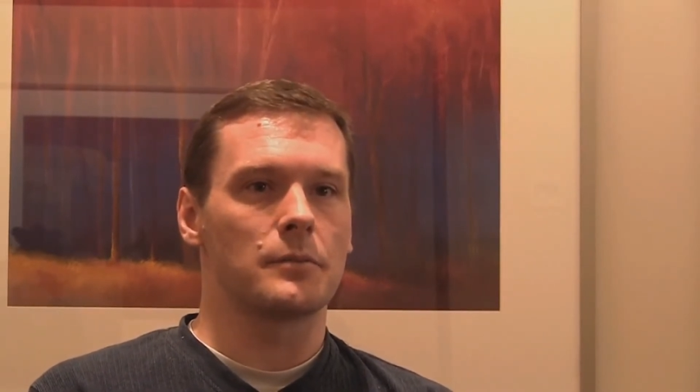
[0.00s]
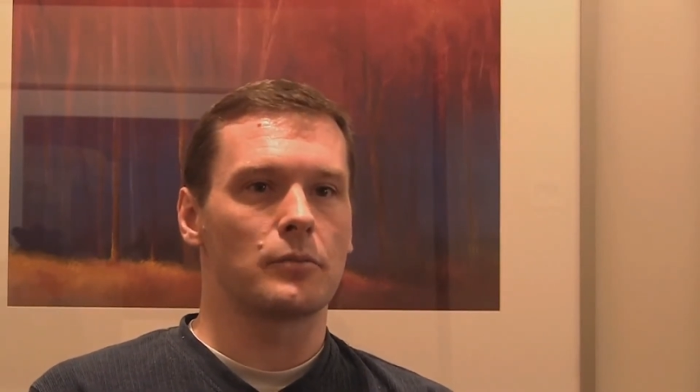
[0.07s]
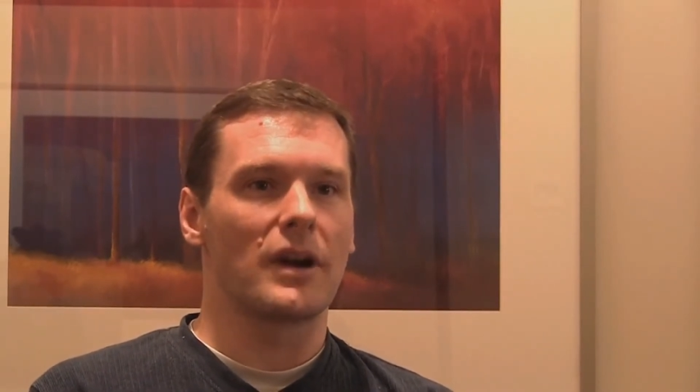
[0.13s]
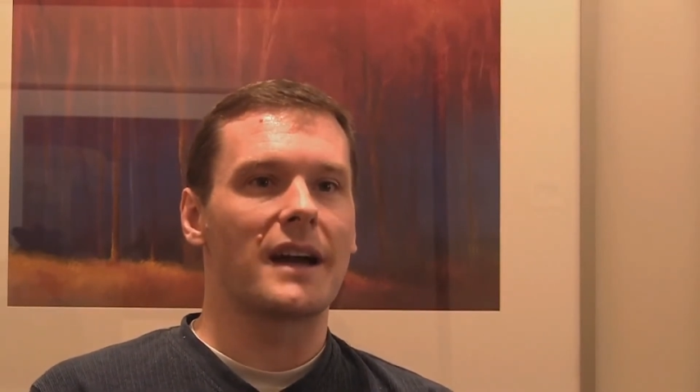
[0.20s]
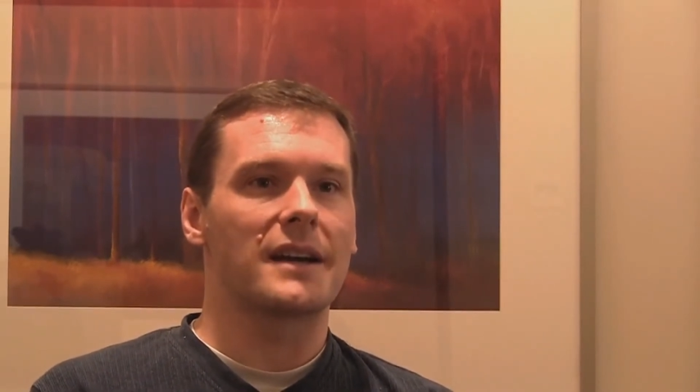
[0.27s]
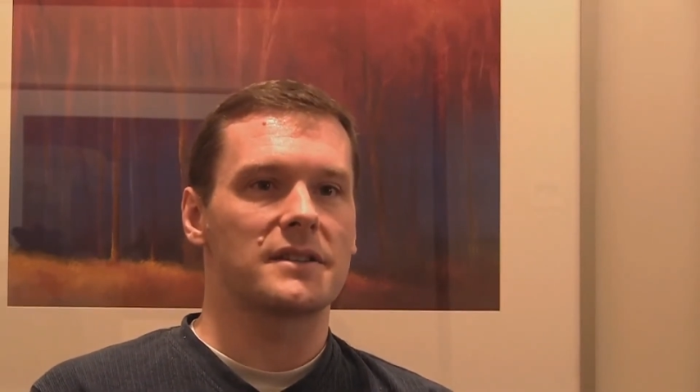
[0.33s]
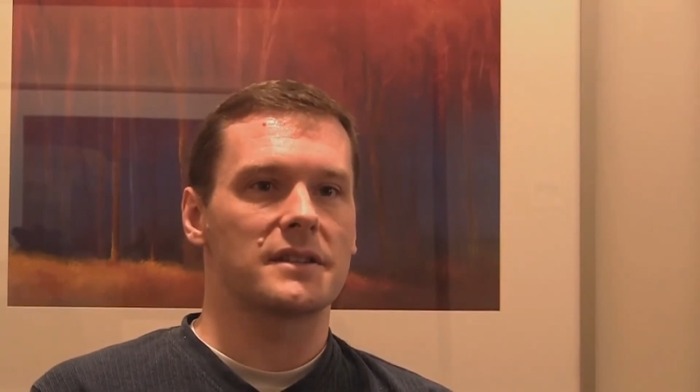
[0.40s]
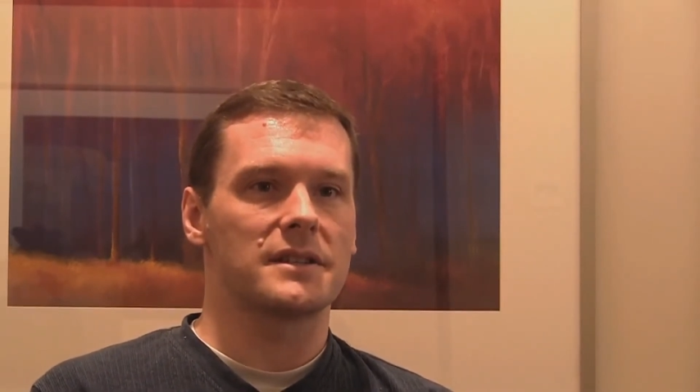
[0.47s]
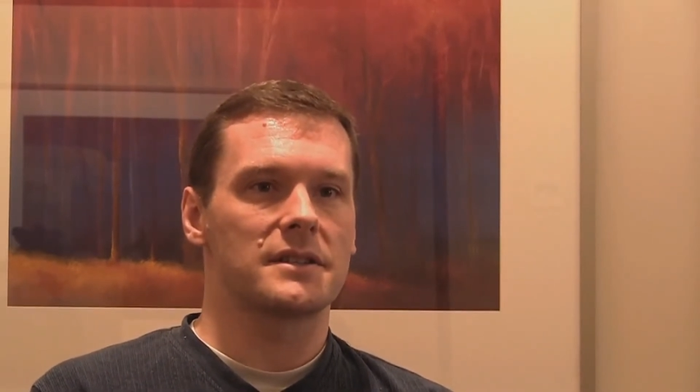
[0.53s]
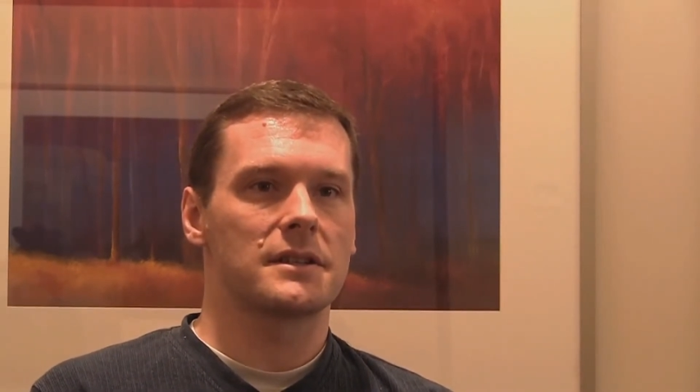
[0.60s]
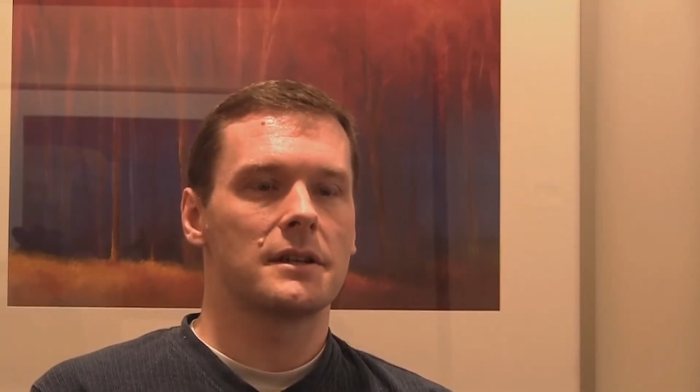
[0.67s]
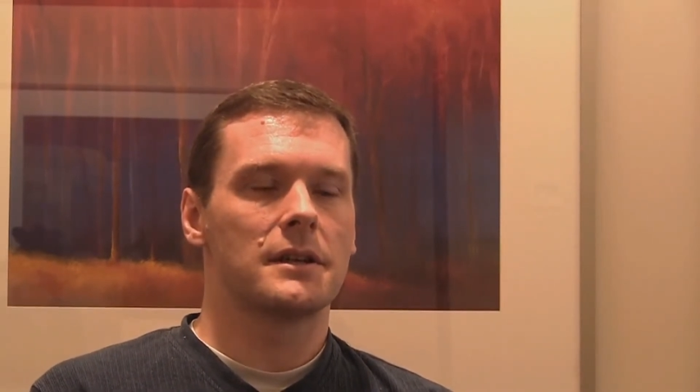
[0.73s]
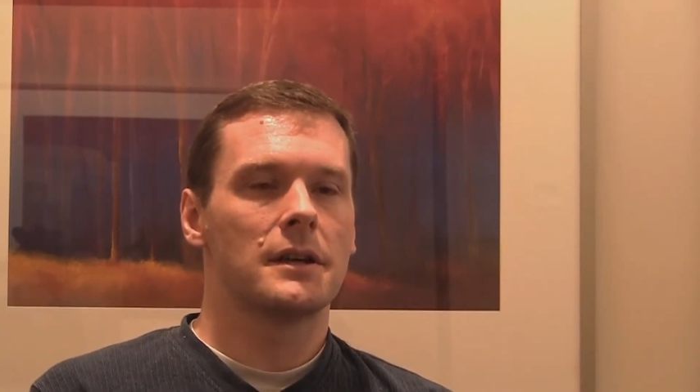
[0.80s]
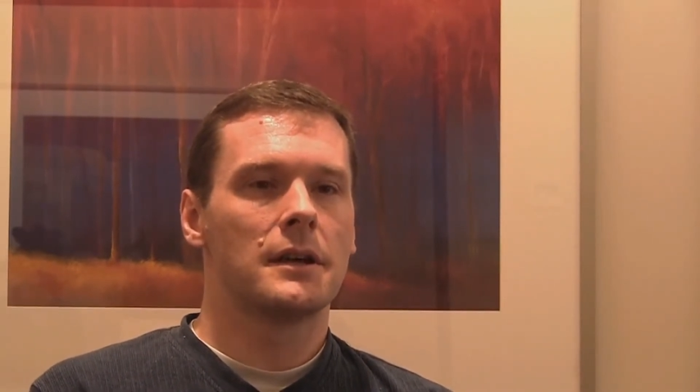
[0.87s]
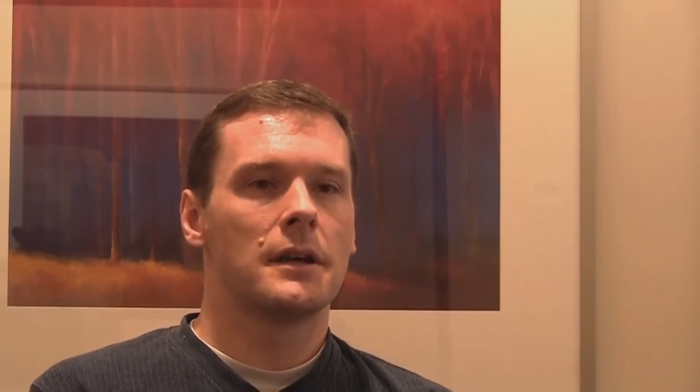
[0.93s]
in praxis.
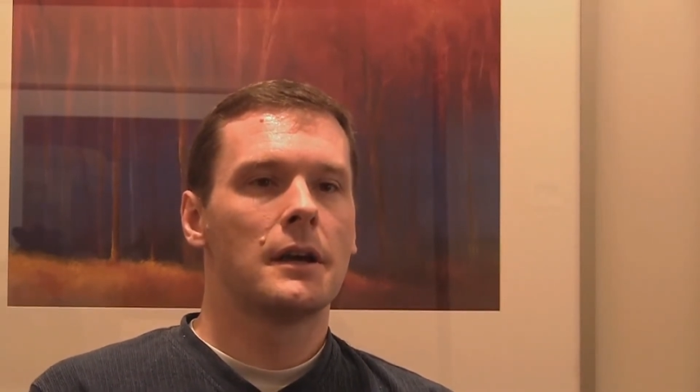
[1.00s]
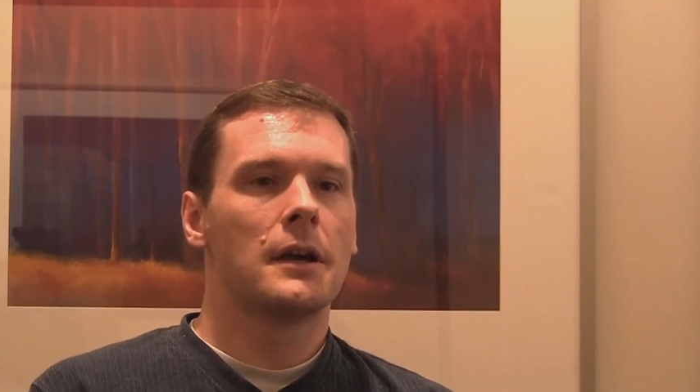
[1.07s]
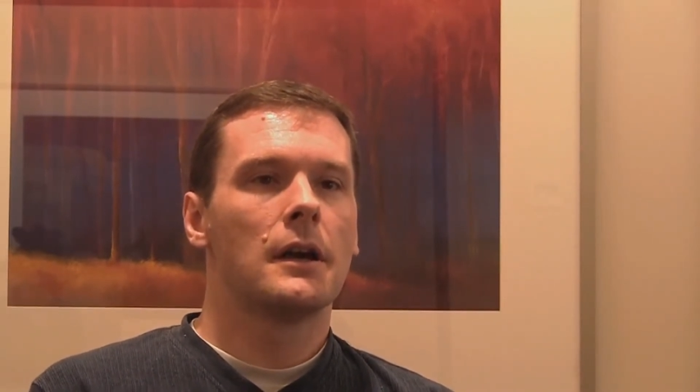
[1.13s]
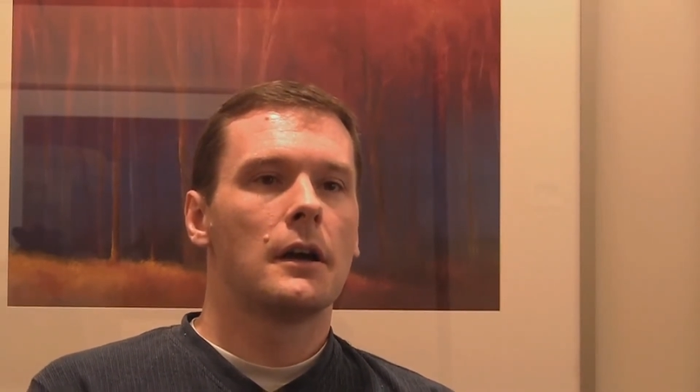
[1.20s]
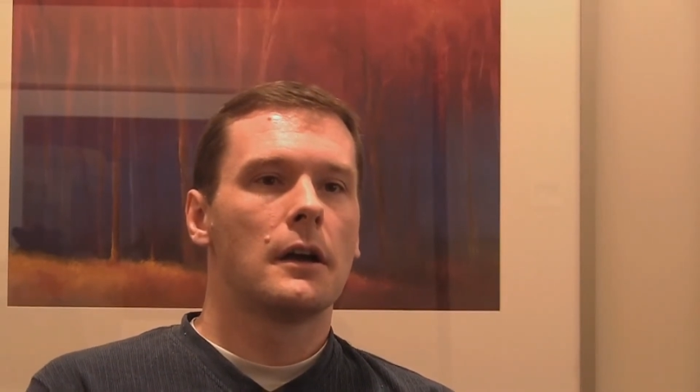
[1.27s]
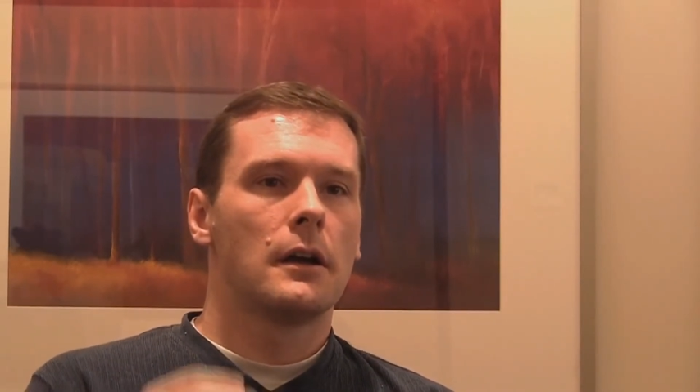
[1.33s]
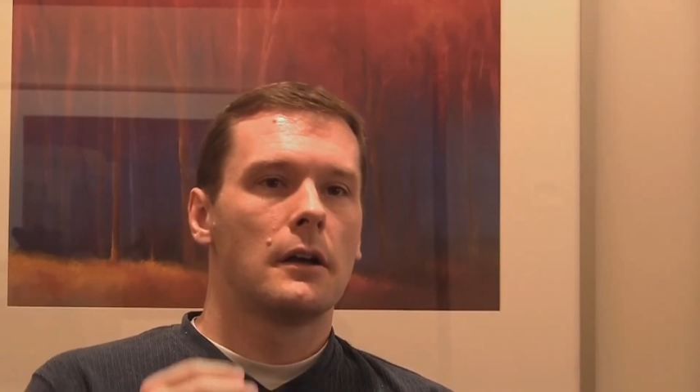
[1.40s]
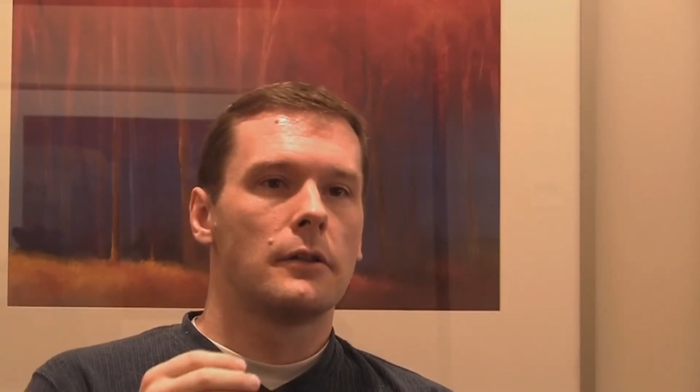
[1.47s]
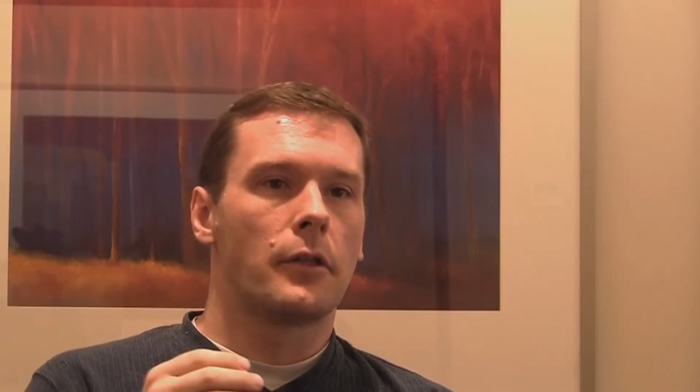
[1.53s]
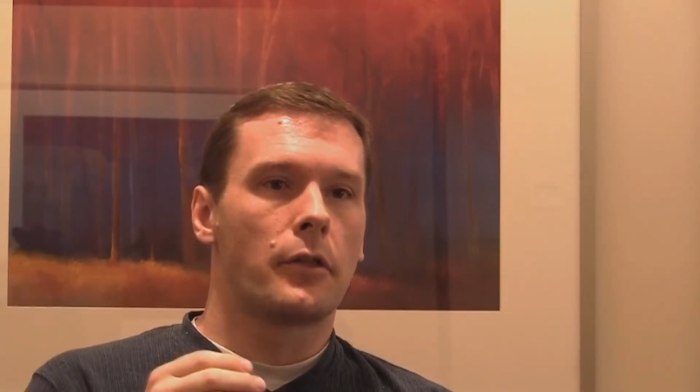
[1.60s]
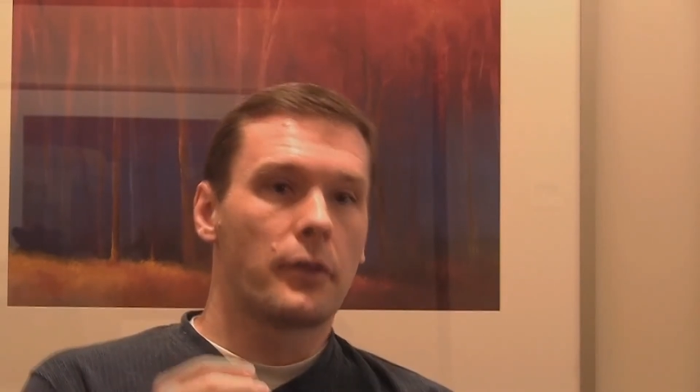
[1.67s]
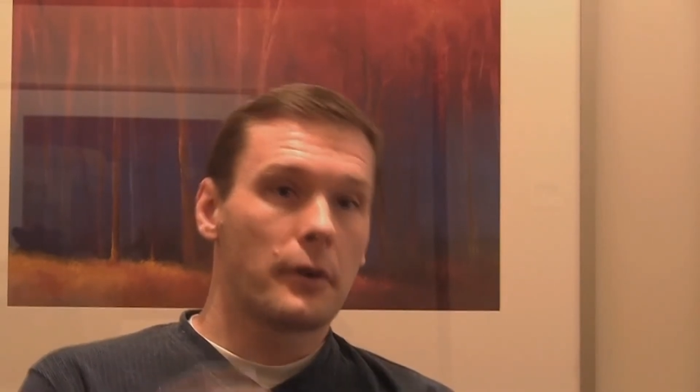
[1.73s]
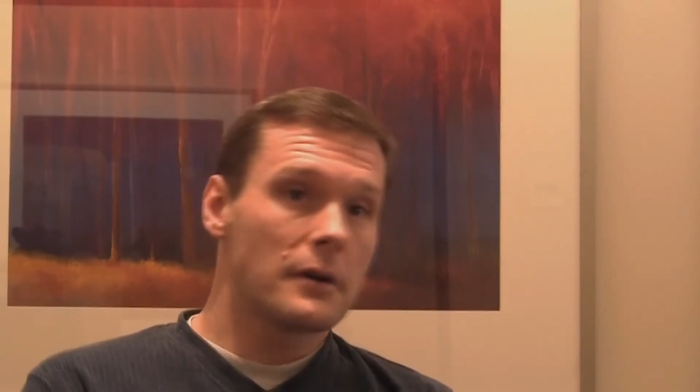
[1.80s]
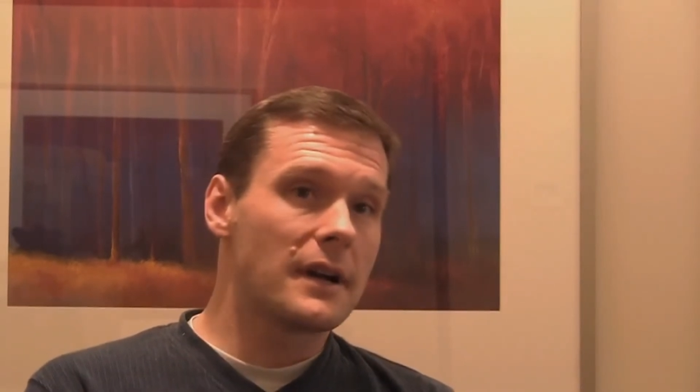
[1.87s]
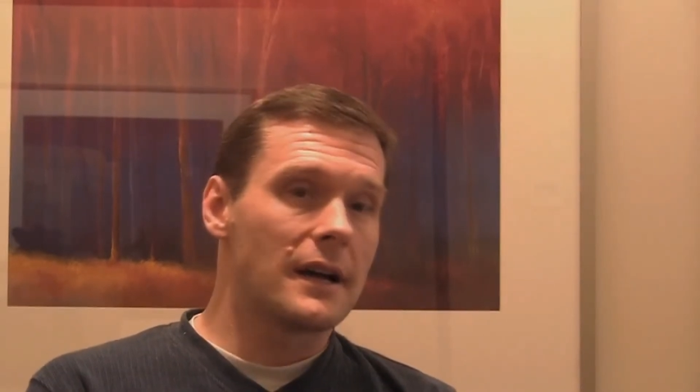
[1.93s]

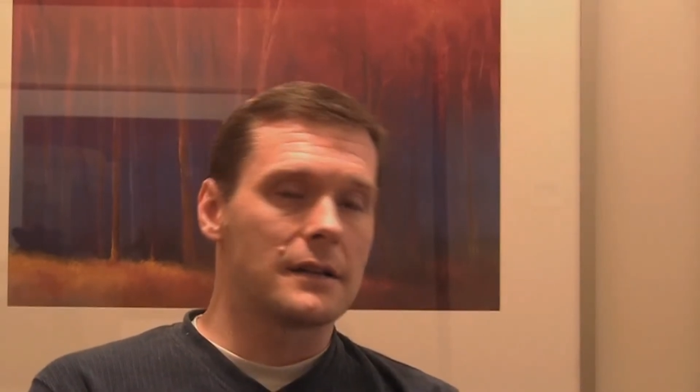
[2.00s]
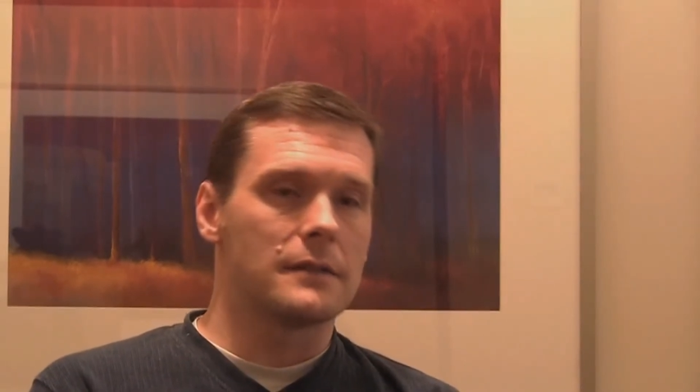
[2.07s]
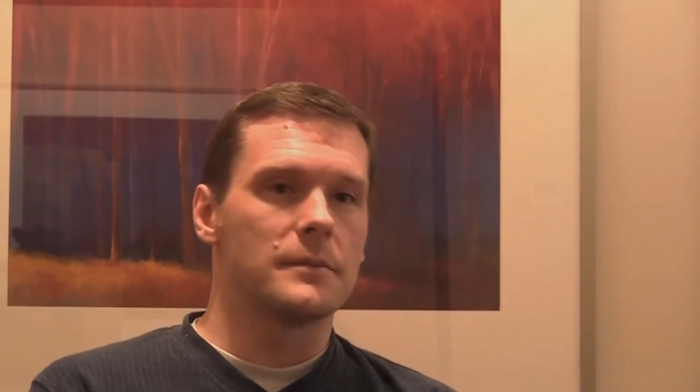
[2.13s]
Third